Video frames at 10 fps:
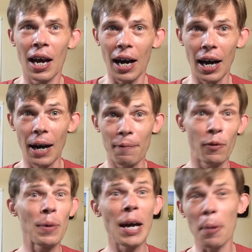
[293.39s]

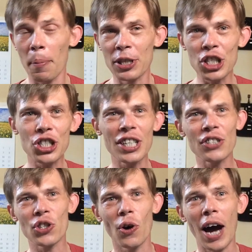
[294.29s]
For me, I'm a
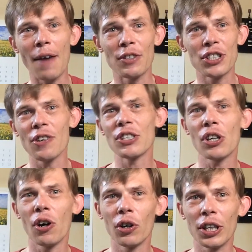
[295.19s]
magician, so I have a series
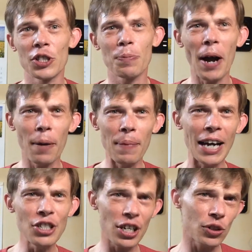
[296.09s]
called Inspire Magic,